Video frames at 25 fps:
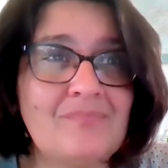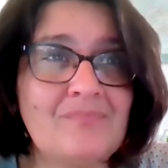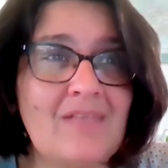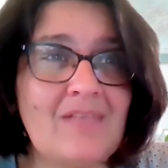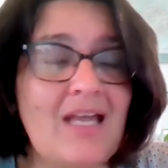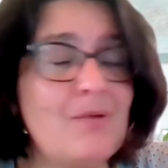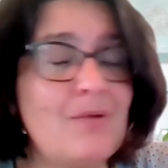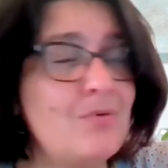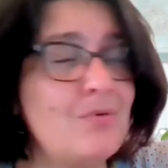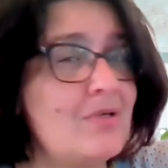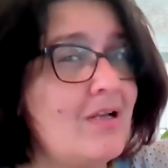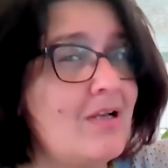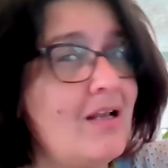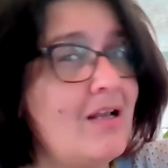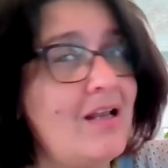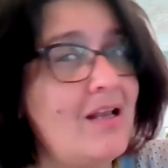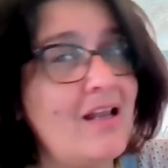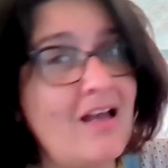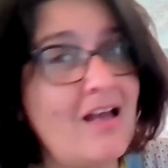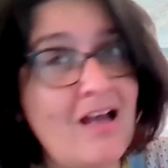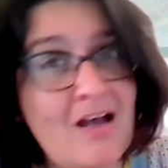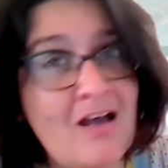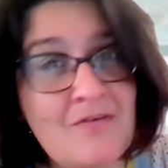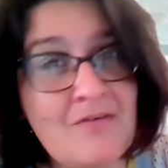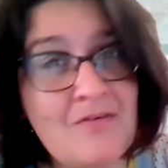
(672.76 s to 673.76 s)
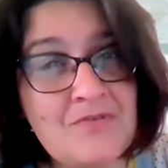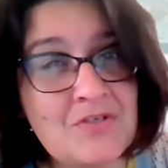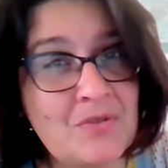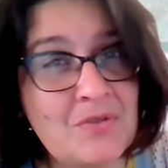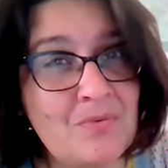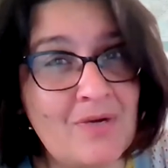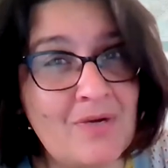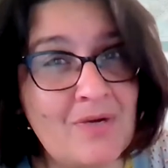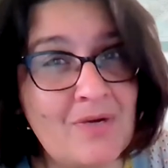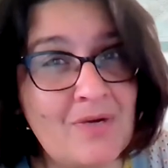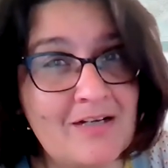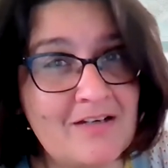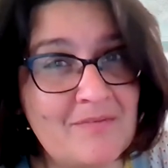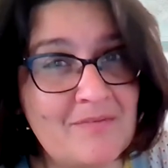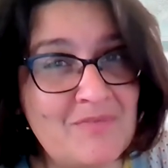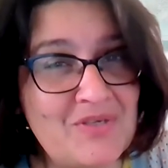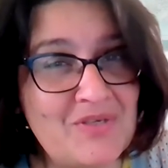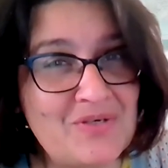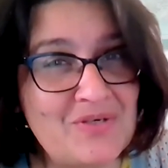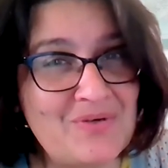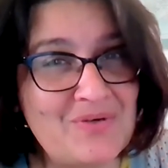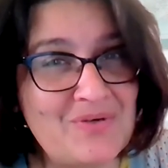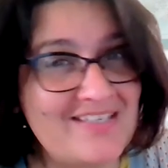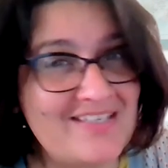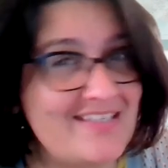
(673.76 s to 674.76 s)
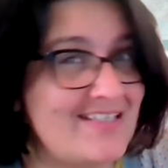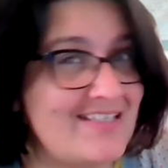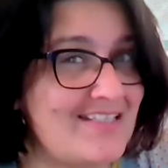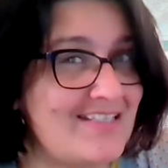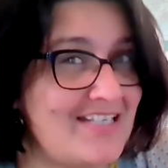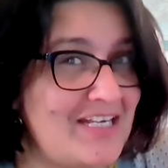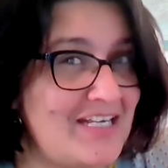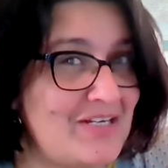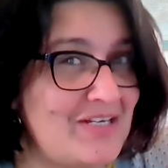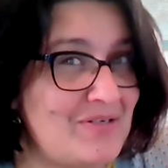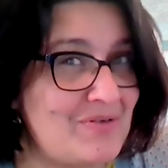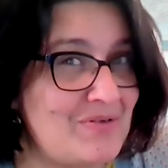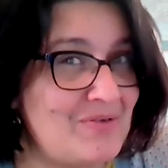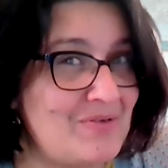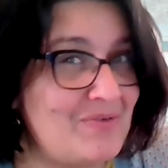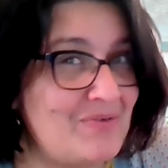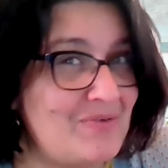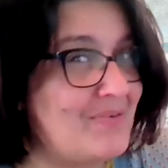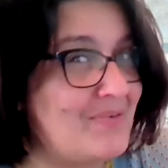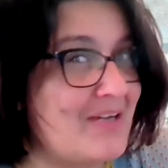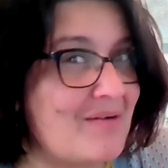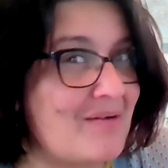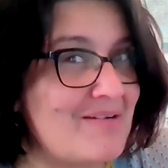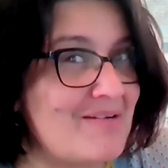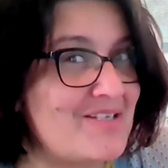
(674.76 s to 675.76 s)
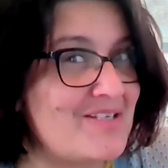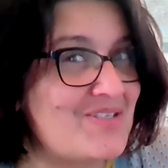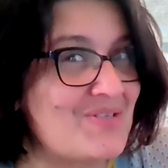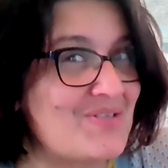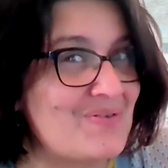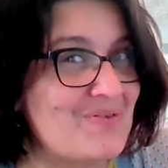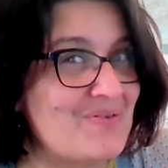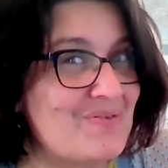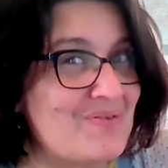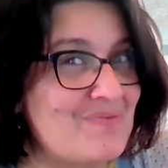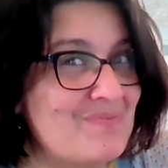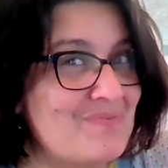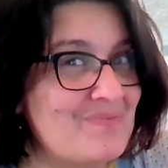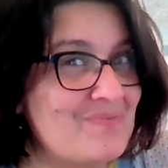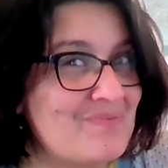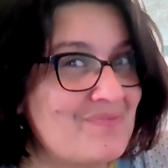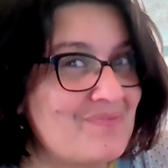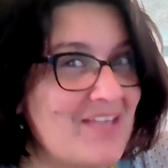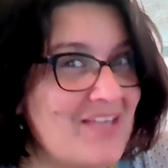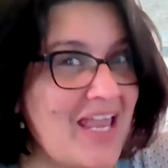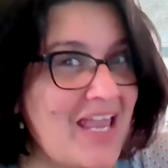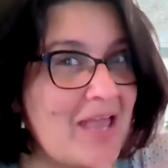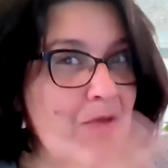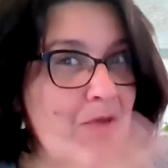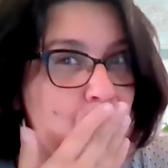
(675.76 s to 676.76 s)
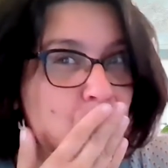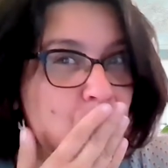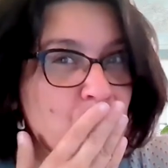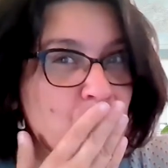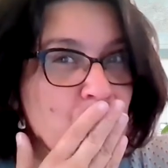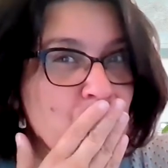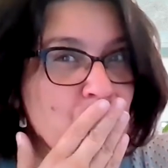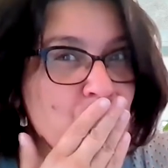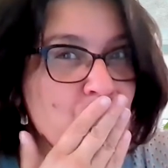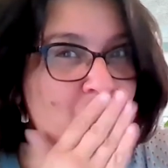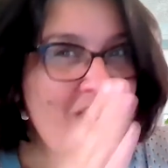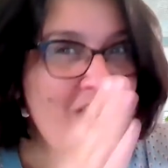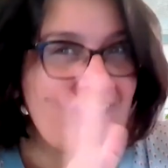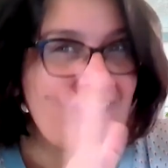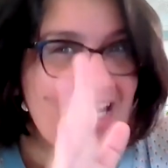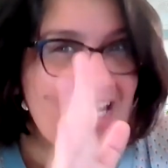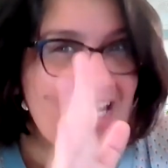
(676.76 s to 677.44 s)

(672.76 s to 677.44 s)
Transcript: I would love to welcome you and see you very soon. Mwah.